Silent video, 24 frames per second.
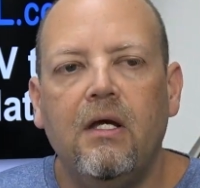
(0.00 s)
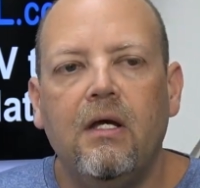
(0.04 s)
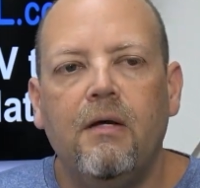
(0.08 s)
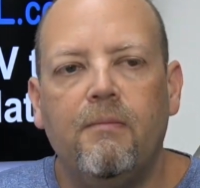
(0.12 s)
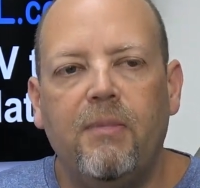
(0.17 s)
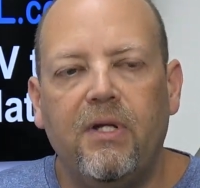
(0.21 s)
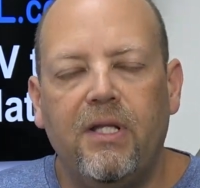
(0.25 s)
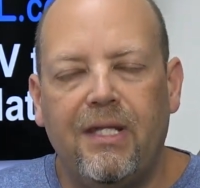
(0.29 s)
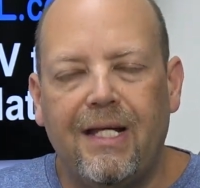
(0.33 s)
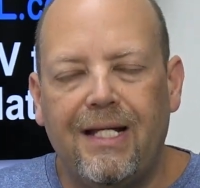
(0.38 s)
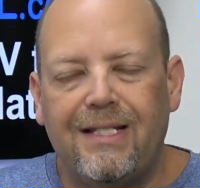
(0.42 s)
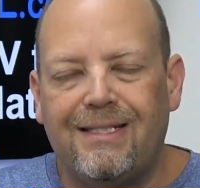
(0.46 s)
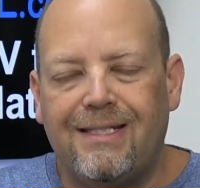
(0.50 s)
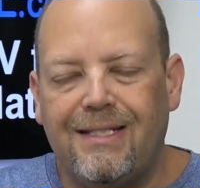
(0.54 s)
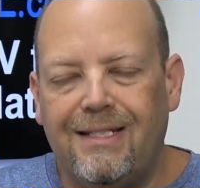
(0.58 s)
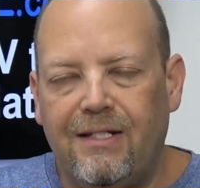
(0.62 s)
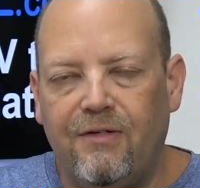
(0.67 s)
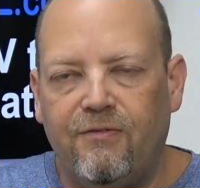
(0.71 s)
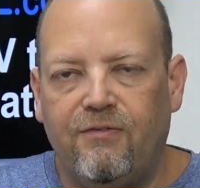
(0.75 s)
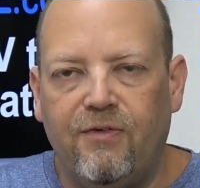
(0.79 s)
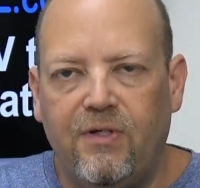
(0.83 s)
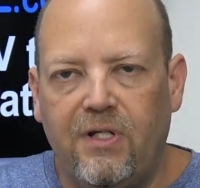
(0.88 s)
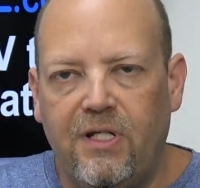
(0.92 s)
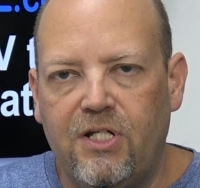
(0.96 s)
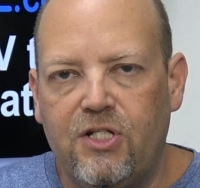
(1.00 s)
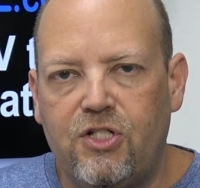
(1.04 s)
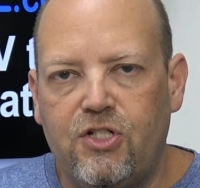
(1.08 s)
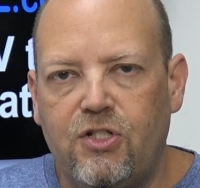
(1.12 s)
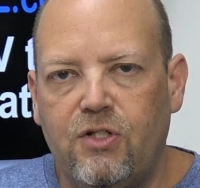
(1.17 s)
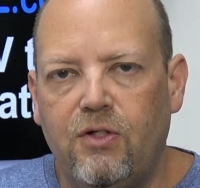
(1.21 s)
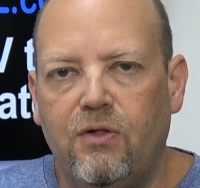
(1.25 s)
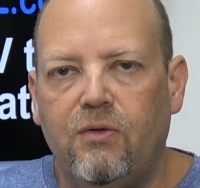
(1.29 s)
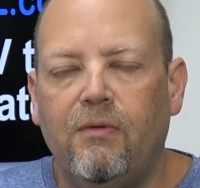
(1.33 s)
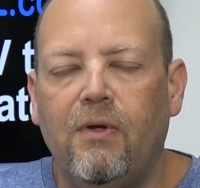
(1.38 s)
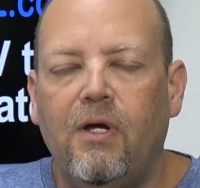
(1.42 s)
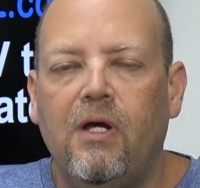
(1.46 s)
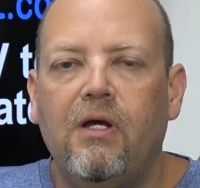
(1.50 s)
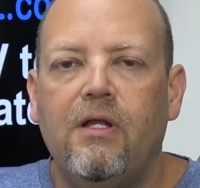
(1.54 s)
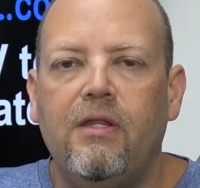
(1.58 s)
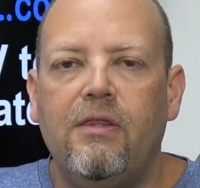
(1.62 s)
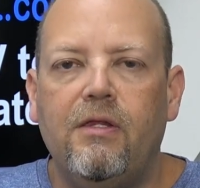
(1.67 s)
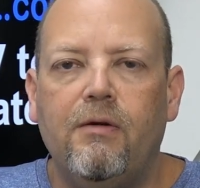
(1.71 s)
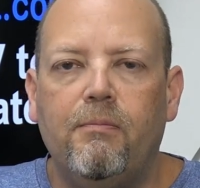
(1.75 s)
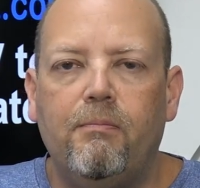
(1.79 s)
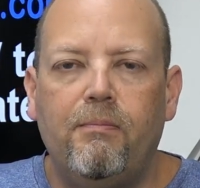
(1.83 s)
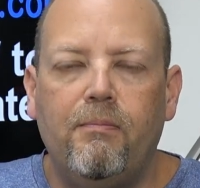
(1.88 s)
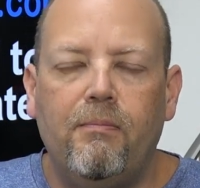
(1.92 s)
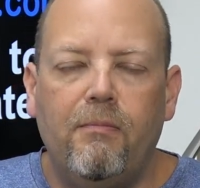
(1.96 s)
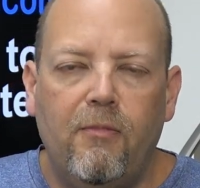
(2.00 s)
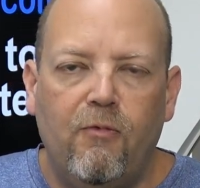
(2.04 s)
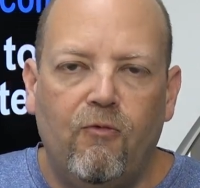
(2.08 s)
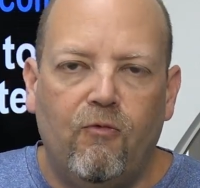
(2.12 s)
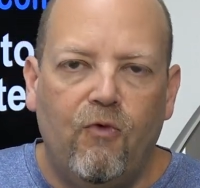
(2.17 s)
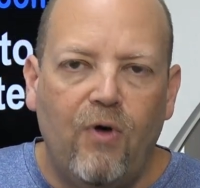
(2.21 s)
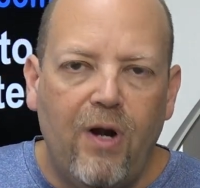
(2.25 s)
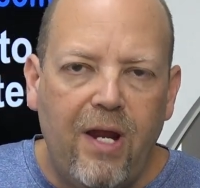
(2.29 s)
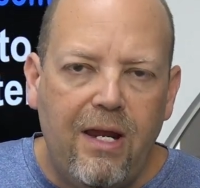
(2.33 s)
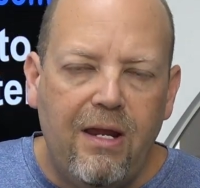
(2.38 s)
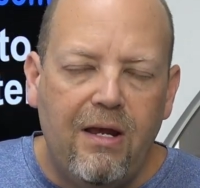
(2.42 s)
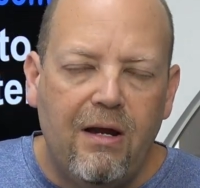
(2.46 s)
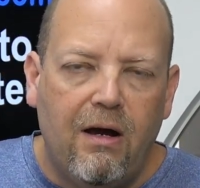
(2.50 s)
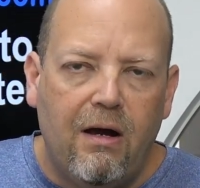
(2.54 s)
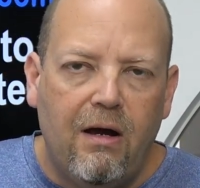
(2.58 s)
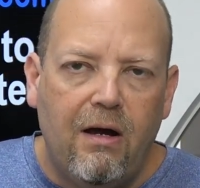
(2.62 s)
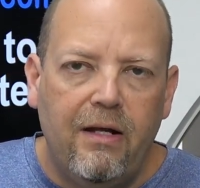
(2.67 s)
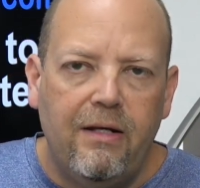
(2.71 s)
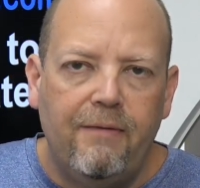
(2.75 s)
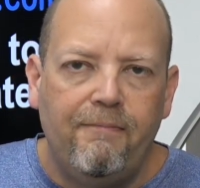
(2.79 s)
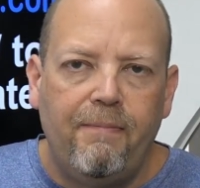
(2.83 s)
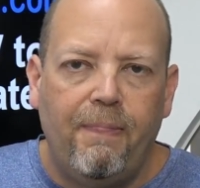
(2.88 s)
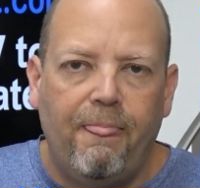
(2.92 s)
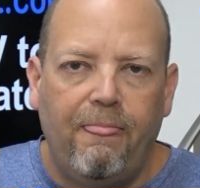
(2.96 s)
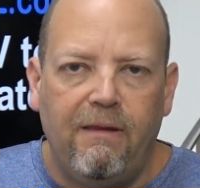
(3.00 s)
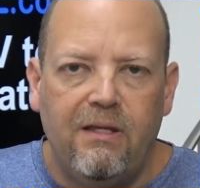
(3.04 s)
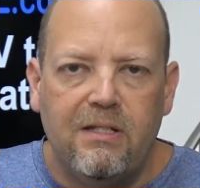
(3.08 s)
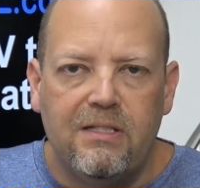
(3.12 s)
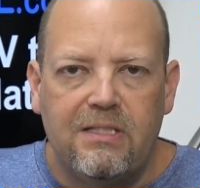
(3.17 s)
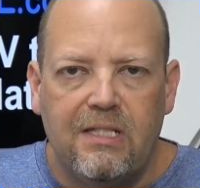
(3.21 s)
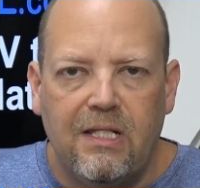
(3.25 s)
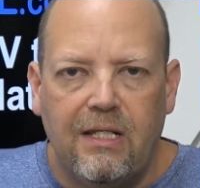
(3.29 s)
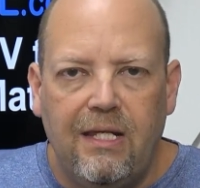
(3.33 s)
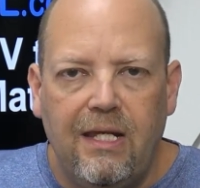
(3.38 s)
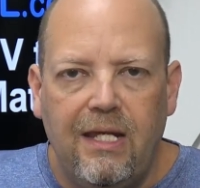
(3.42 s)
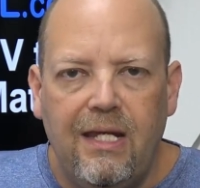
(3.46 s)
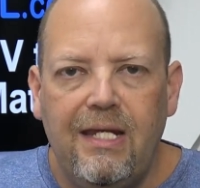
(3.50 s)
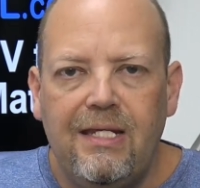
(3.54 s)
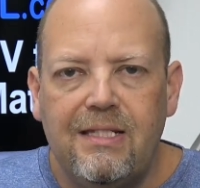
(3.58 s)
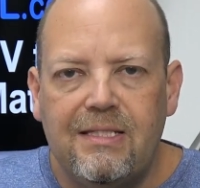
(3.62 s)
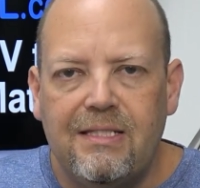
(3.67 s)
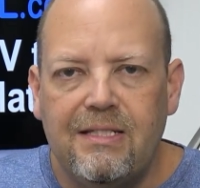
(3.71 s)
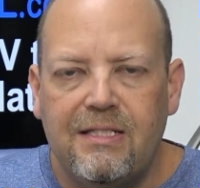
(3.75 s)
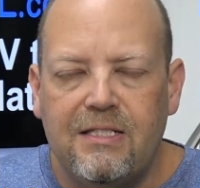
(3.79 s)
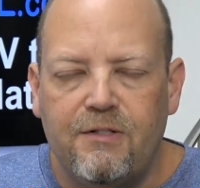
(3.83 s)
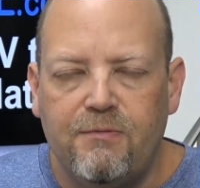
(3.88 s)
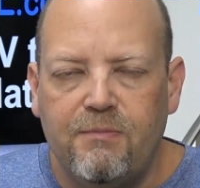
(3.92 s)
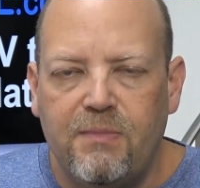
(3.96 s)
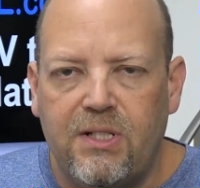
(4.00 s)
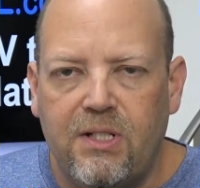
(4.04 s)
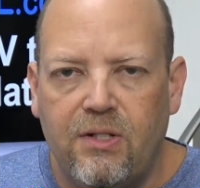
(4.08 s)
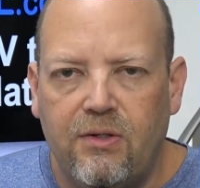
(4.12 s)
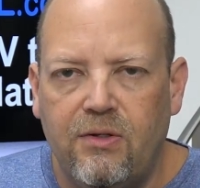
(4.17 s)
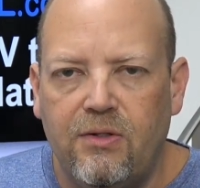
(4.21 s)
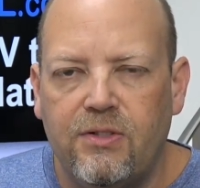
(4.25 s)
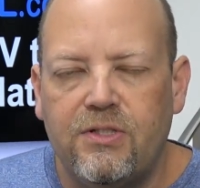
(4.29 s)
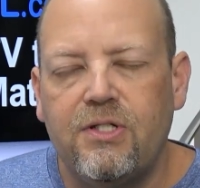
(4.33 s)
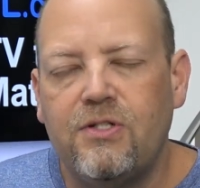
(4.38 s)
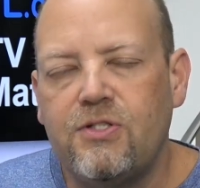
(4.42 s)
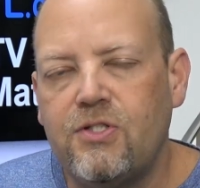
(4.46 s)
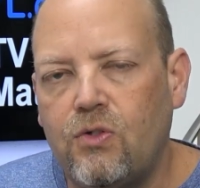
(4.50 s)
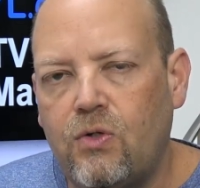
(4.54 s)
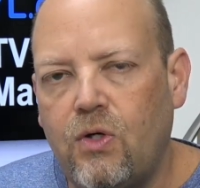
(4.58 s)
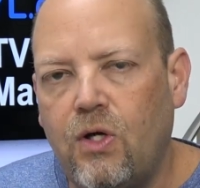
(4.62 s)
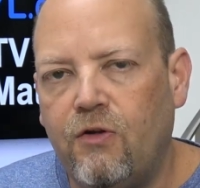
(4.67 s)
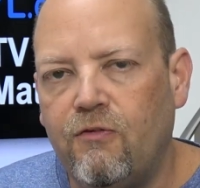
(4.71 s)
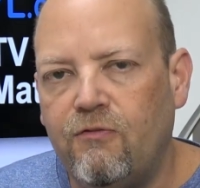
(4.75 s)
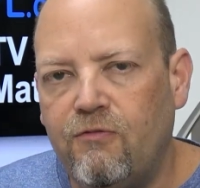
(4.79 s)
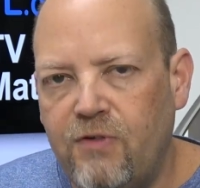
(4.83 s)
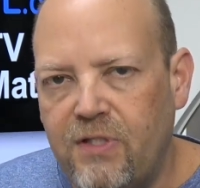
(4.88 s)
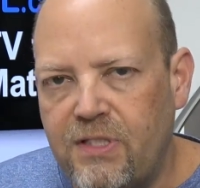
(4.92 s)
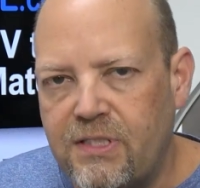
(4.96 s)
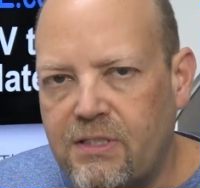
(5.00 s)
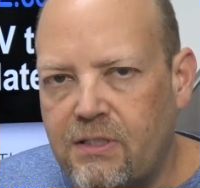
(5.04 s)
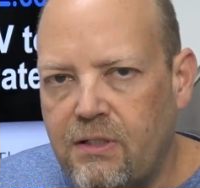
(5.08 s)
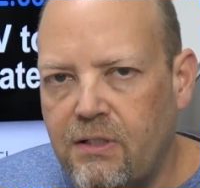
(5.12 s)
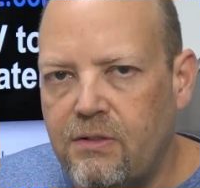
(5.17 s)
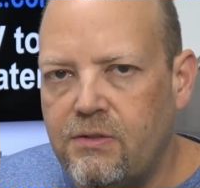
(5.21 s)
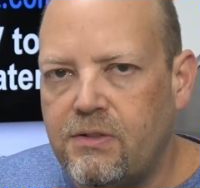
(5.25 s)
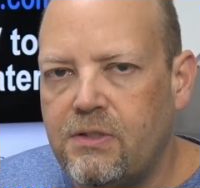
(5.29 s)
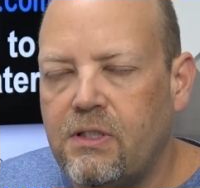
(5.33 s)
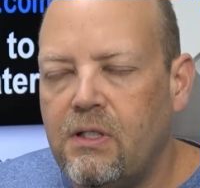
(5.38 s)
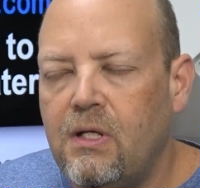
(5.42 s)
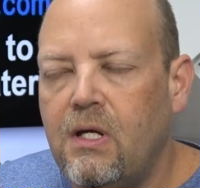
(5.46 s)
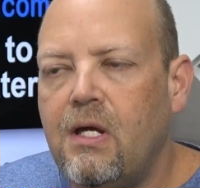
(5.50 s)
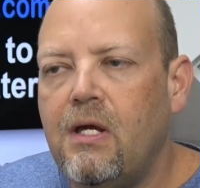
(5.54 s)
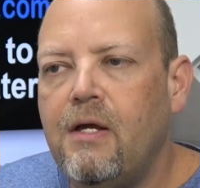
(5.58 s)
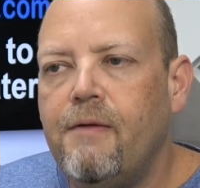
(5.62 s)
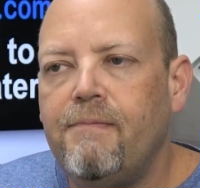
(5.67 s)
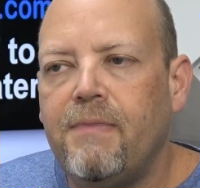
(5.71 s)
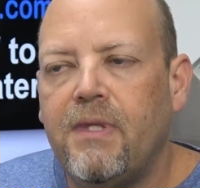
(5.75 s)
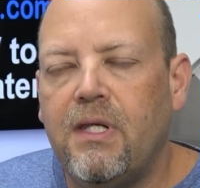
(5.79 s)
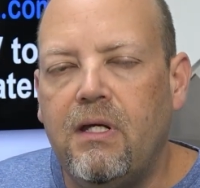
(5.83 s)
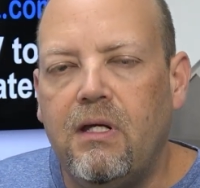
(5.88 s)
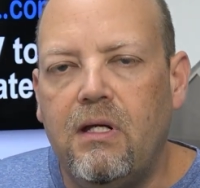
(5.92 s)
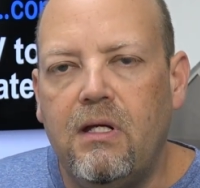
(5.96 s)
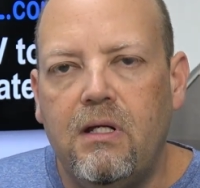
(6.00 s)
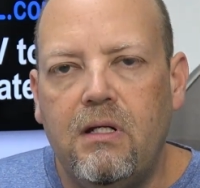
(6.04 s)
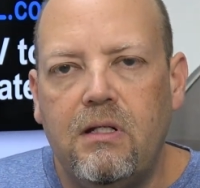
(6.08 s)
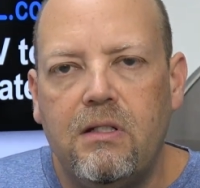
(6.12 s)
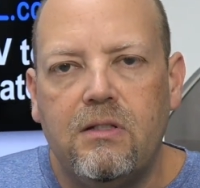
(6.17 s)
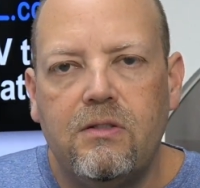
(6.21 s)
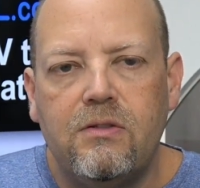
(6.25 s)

But that's a different issue. The rayon is the heat sensitive material. It's also called viscose. And